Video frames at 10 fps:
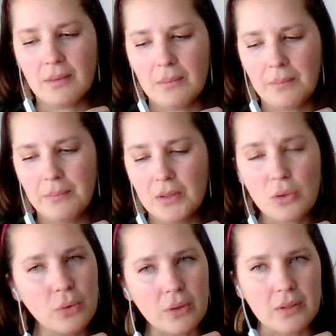um,
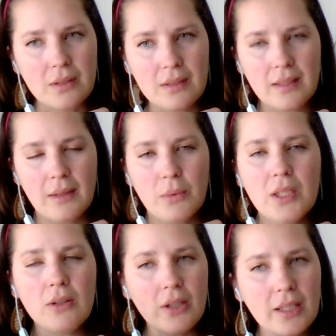tools,
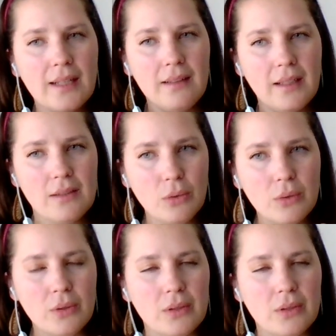and when you look at it like mm-hmm.